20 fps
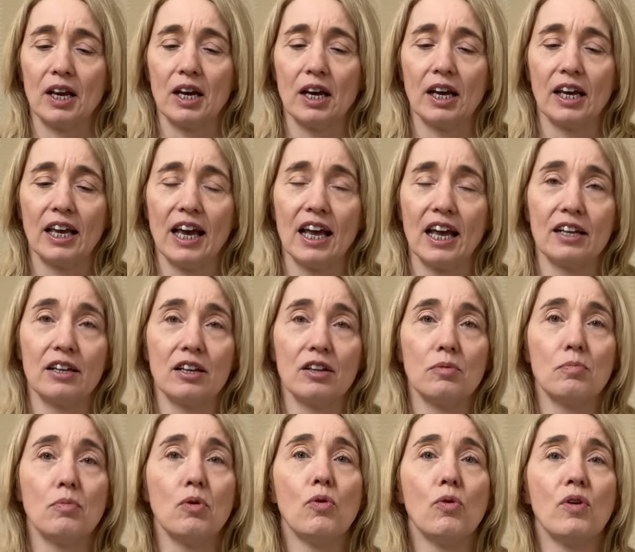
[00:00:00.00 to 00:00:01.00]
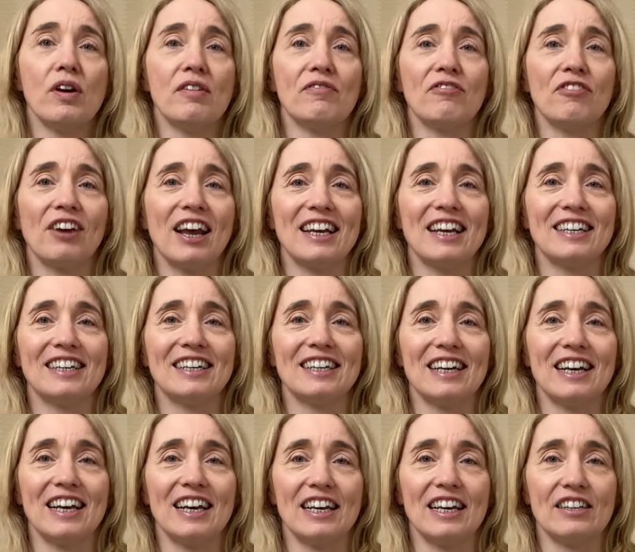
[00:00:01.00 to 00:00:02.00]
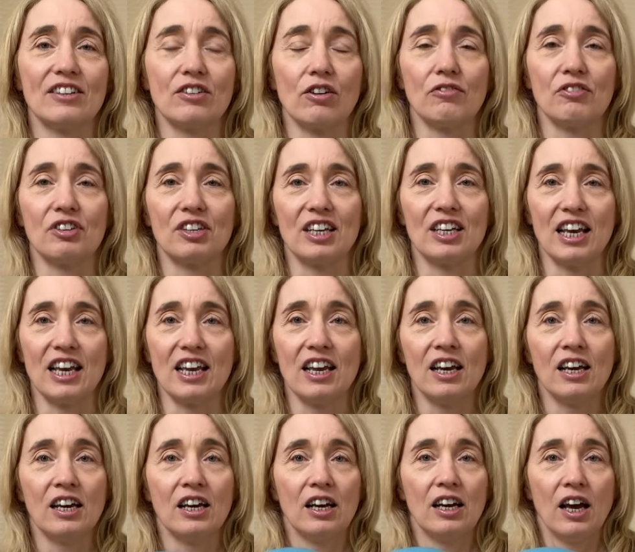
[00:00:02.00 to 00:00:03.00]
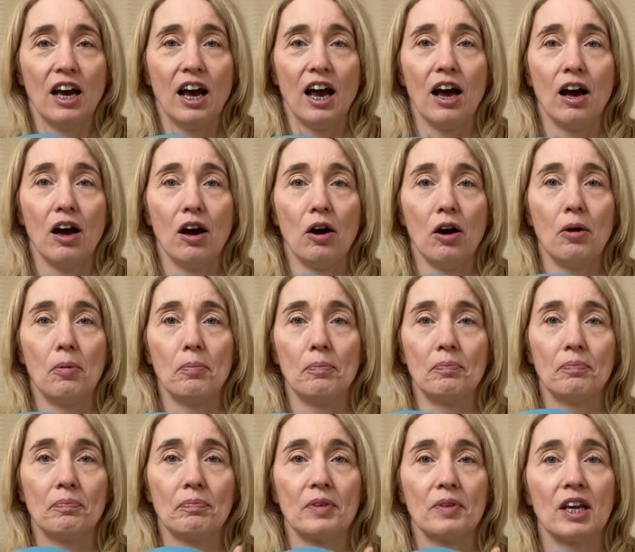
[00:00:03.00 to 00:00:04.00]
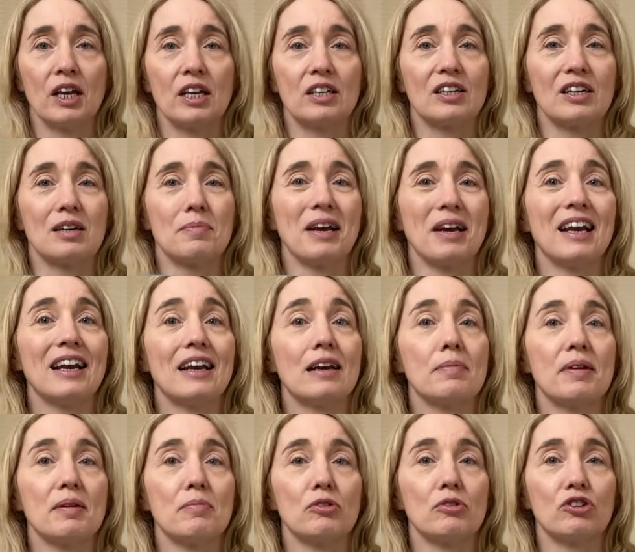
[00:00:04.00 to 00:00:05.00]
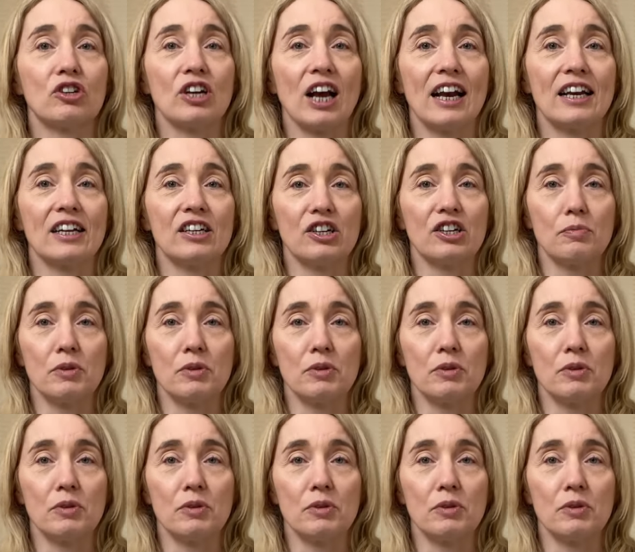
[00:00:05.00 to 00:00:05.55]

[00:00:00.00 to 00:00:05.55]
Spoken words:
Again, the more inflated it is, obviously, it's going to be a little bit more challenging.